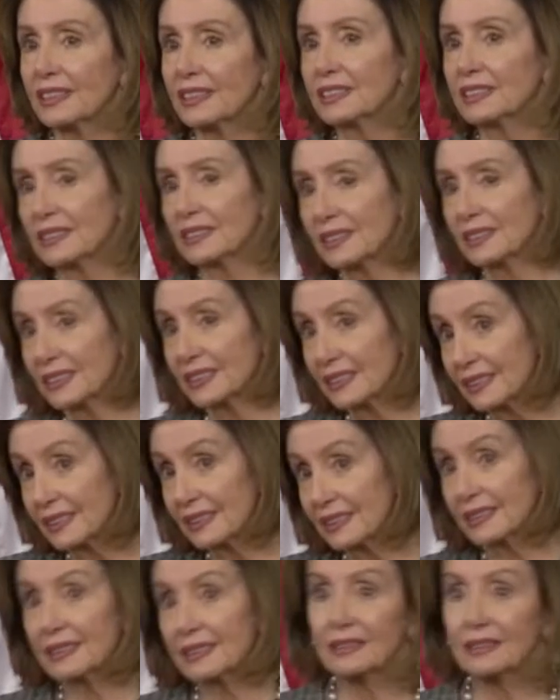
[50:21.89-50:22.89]
It's the
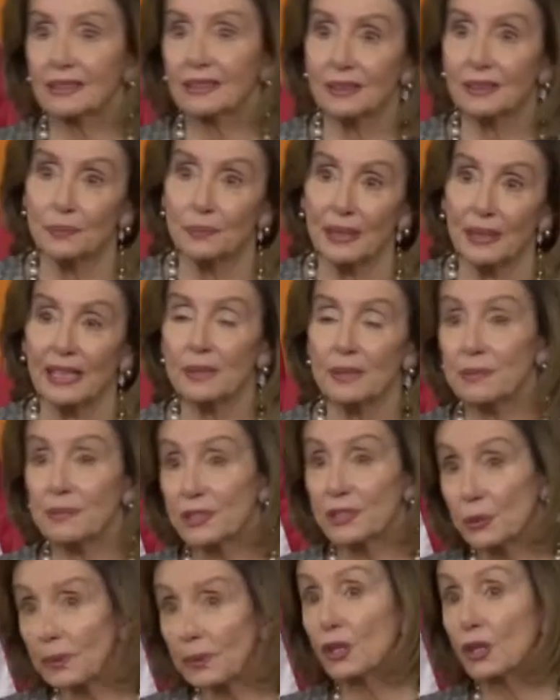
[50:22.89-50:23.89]
debate
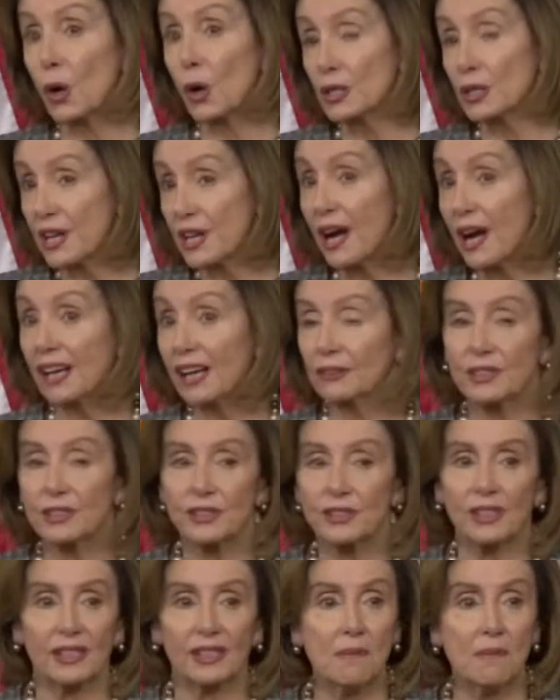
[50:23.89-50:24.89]
between
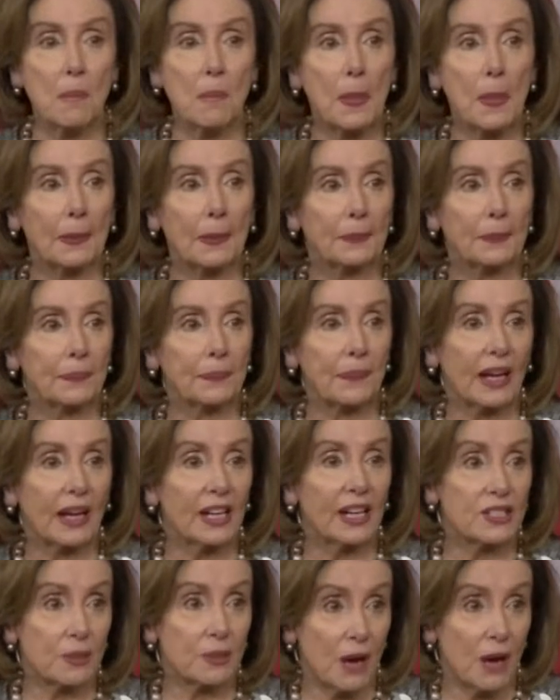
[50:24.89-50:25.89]
autocracy
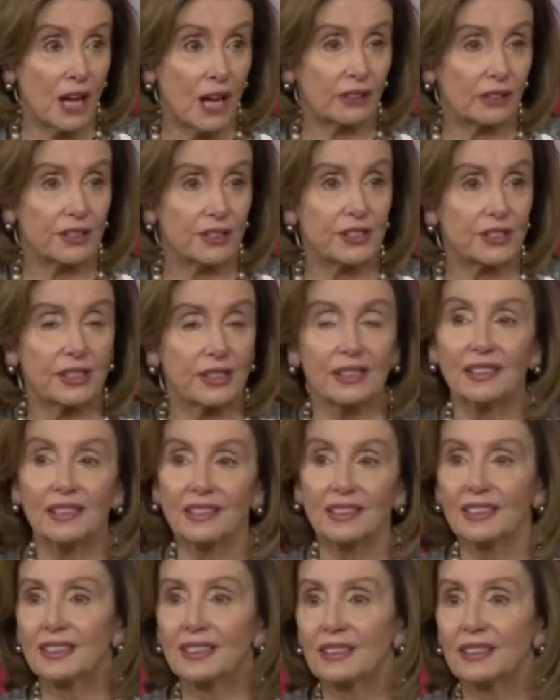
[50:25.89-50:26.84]
and democracy,